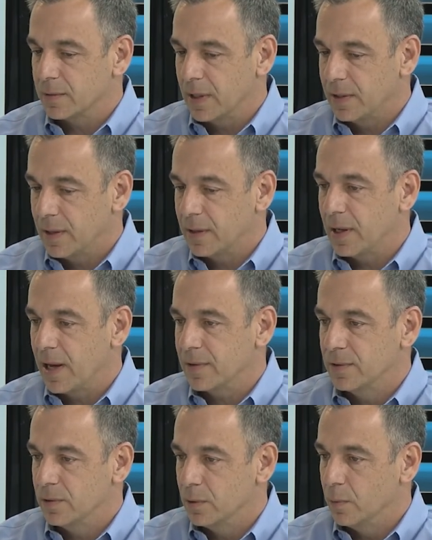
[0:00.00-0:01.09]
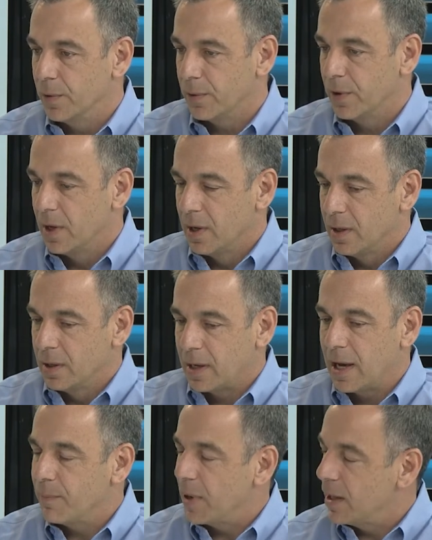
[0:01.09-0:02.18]
So anything that has to do with
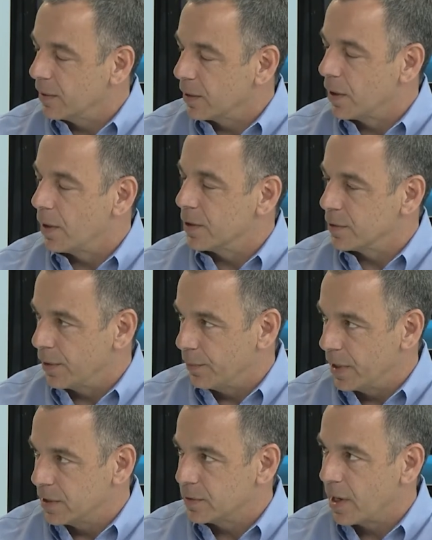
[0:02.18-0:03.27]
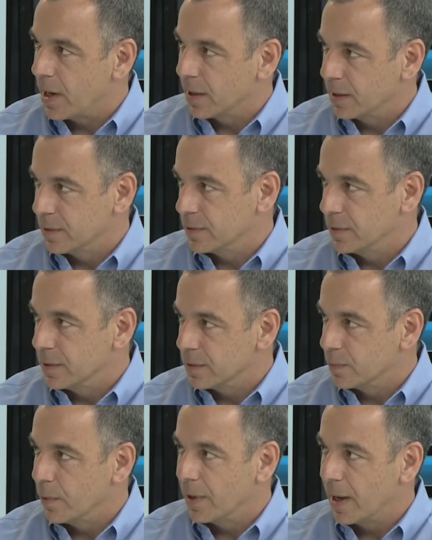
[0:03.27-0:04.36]
campaigning the cars on the racetrack is, is
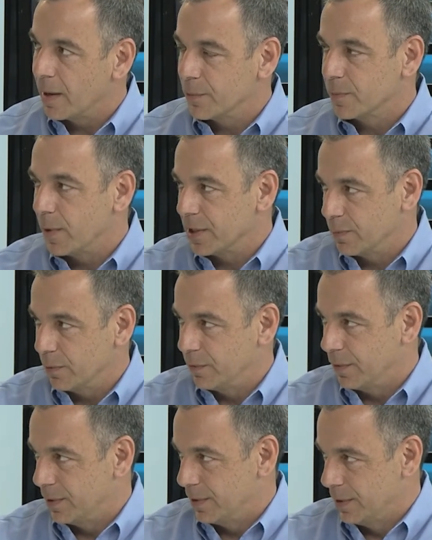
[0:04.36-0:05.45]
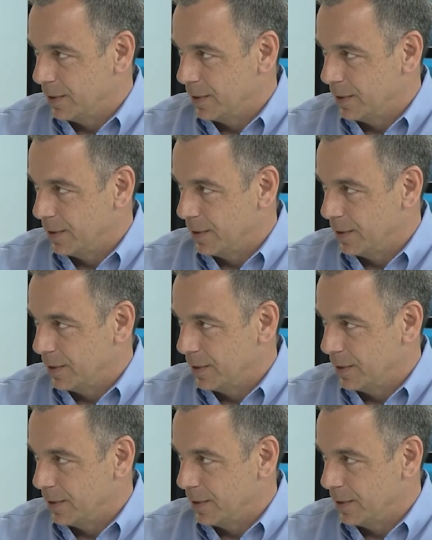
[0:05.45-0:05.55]
what I'm responsible for.